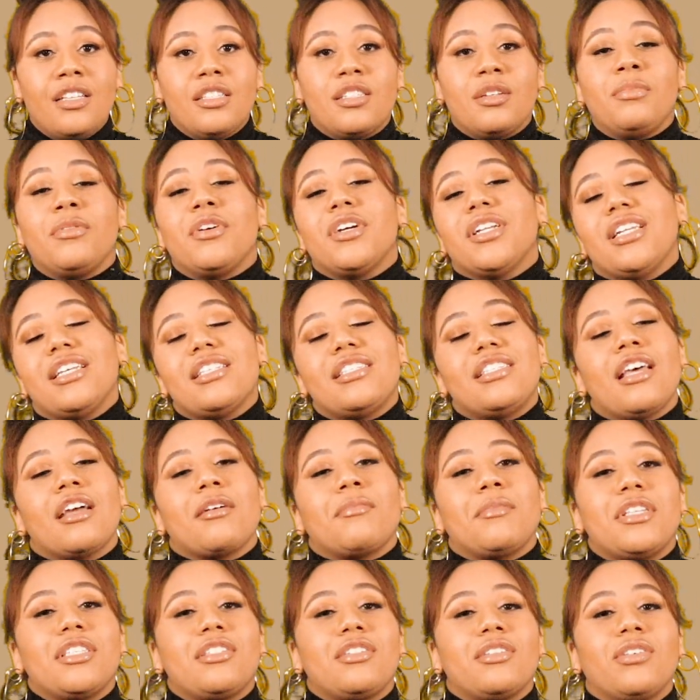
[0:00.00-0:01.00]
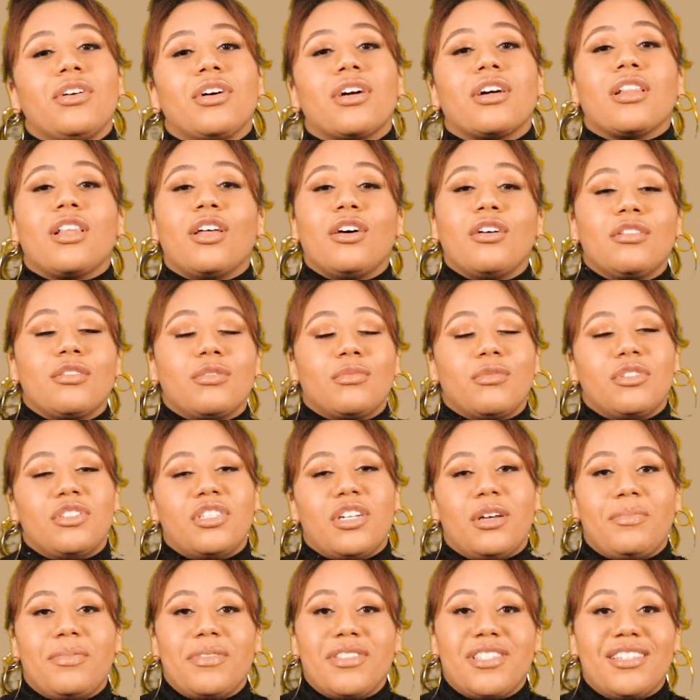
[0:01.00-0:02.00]
To bring this segment to a close, we'll
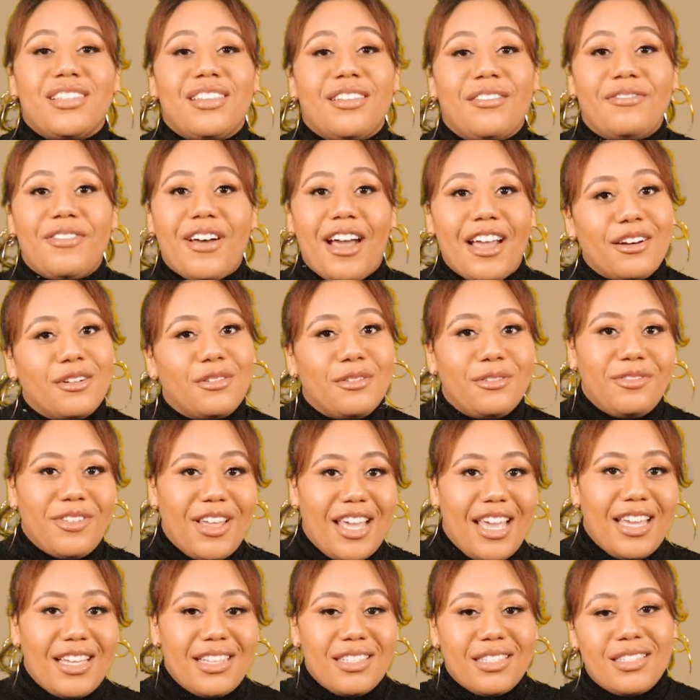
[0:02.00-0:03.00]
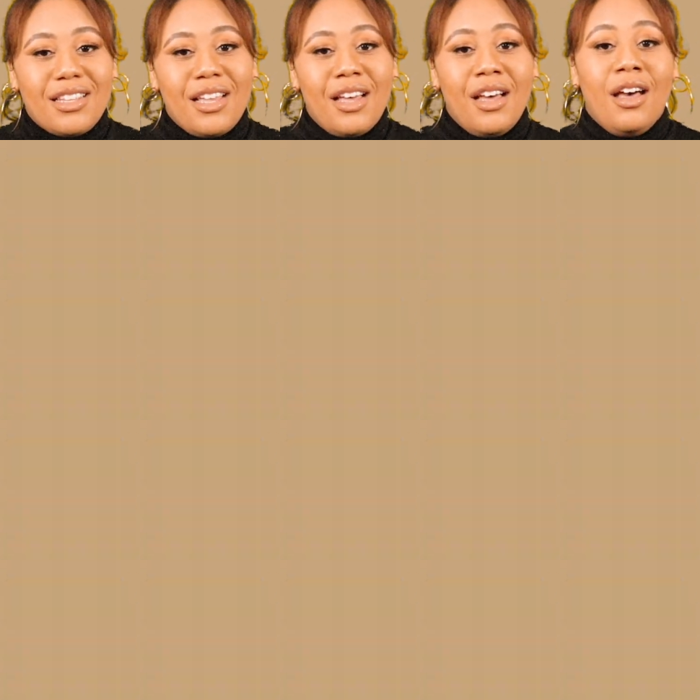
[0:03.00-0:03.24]
jump into the final phase,